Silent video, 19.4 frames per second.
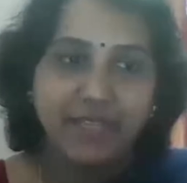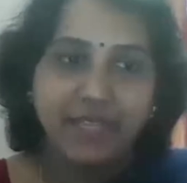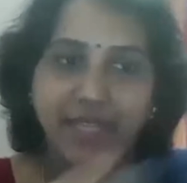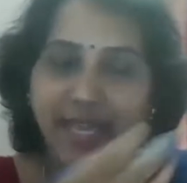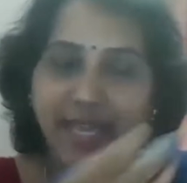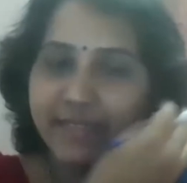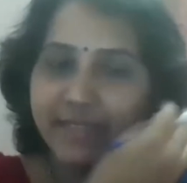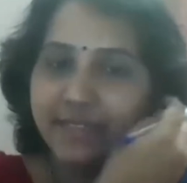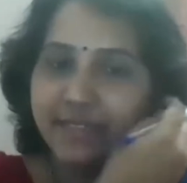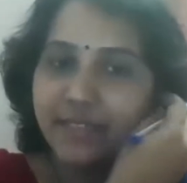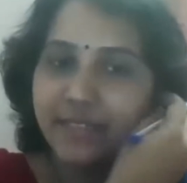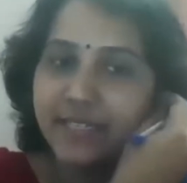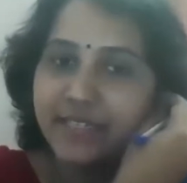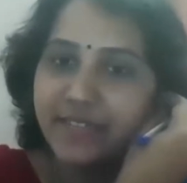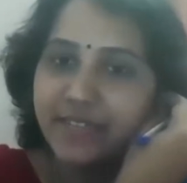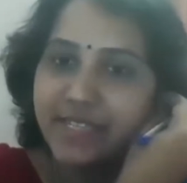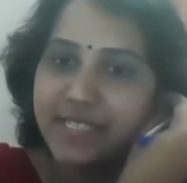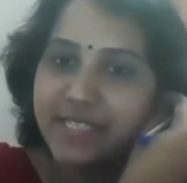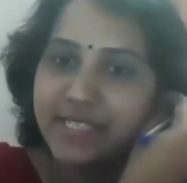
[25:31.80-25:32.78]
had
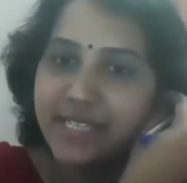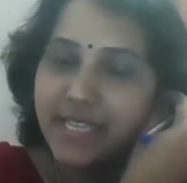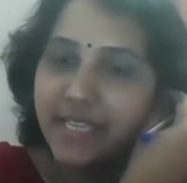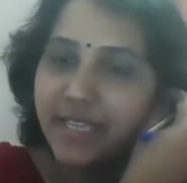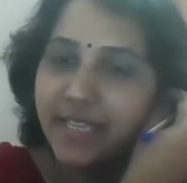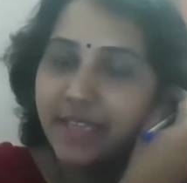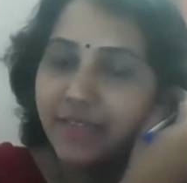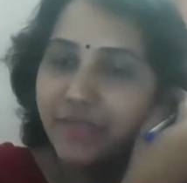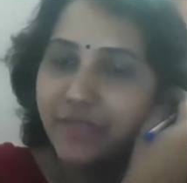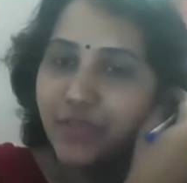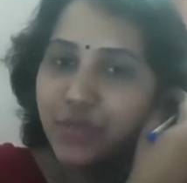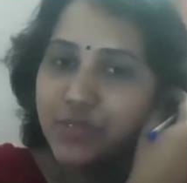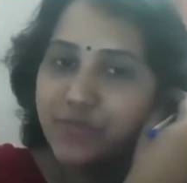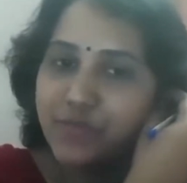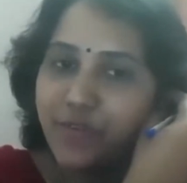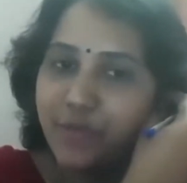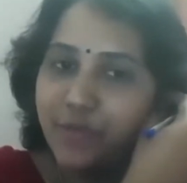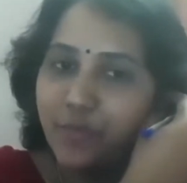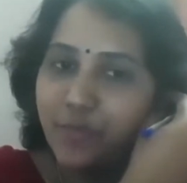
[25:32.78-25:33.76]
interesting
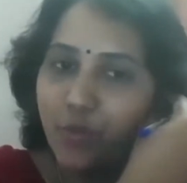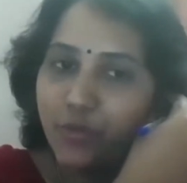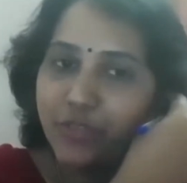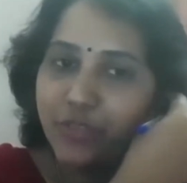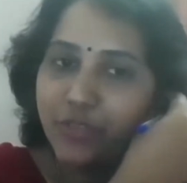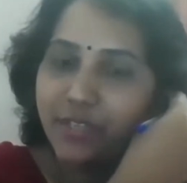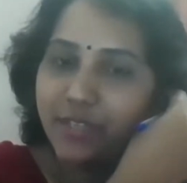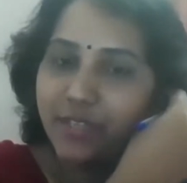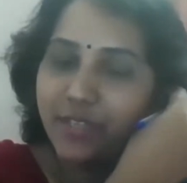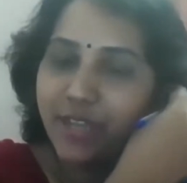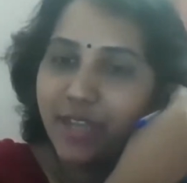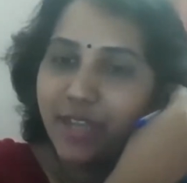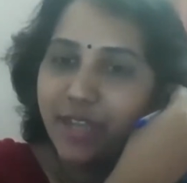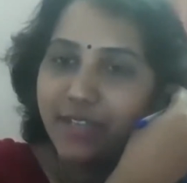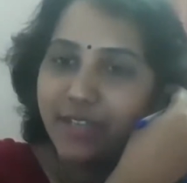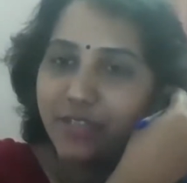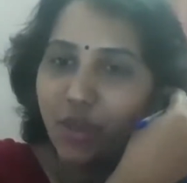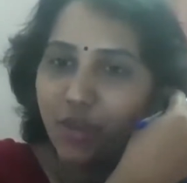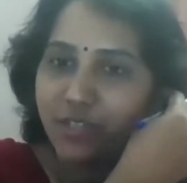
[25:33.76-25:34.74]
views from both the
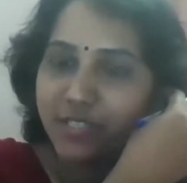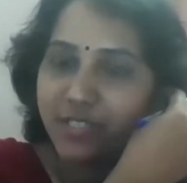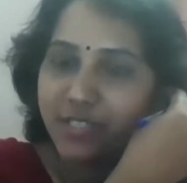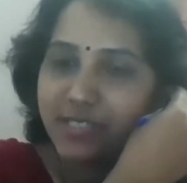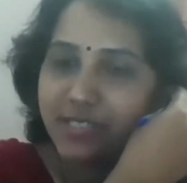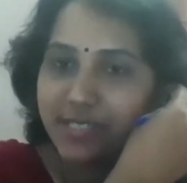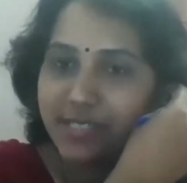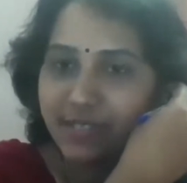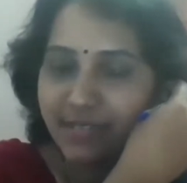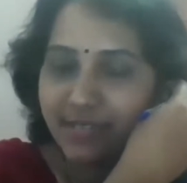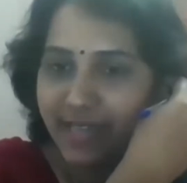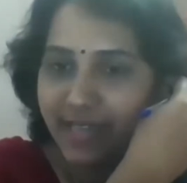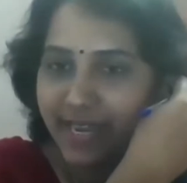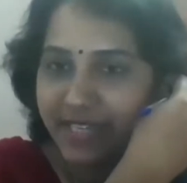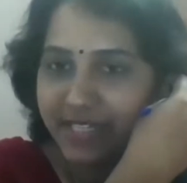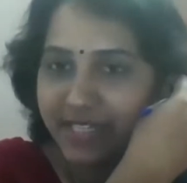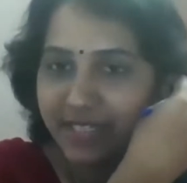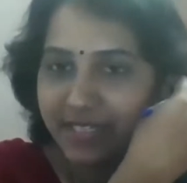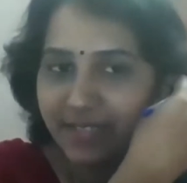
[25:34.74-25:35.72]
doctors here,
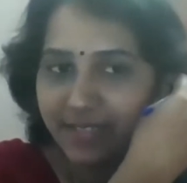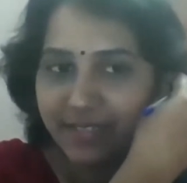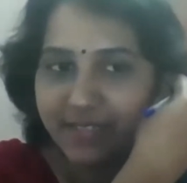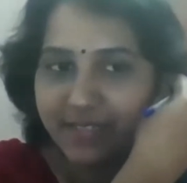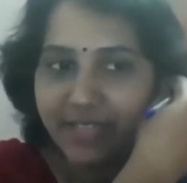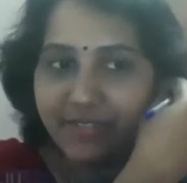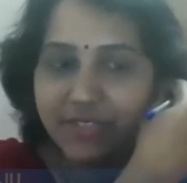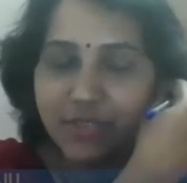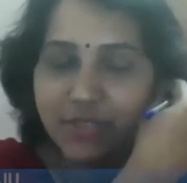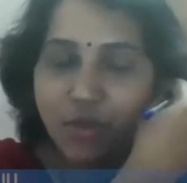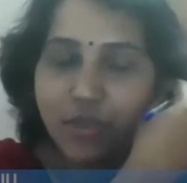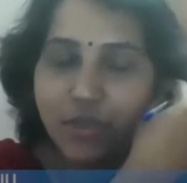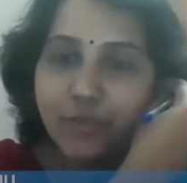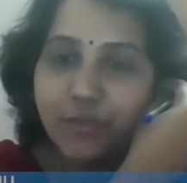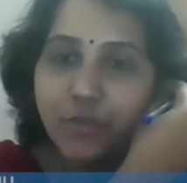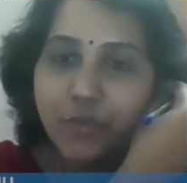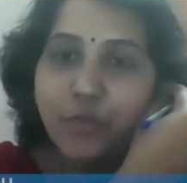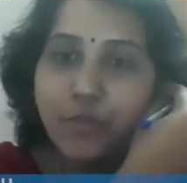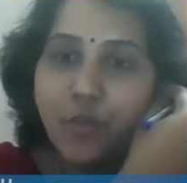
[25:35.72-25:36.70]
and they were
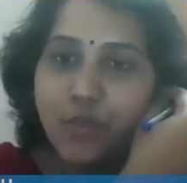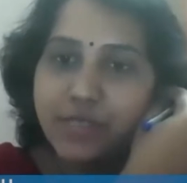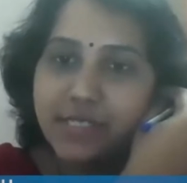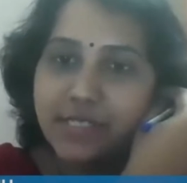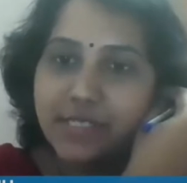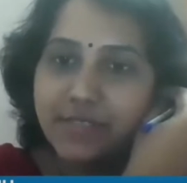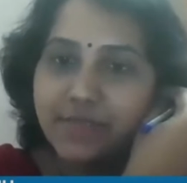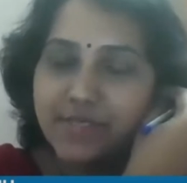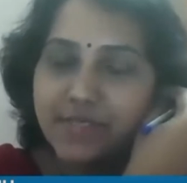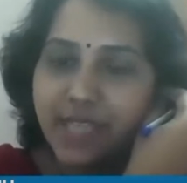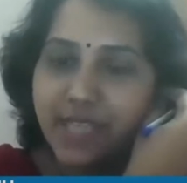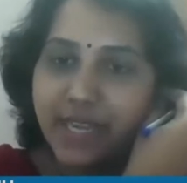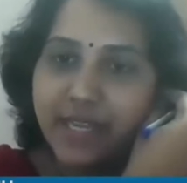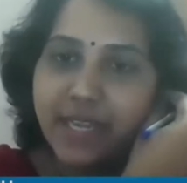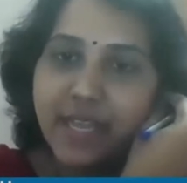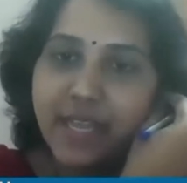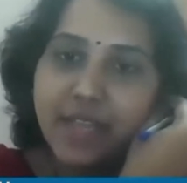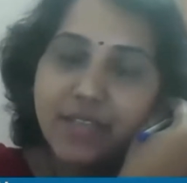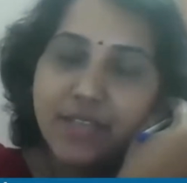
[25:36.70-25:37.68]
talking about the positive side.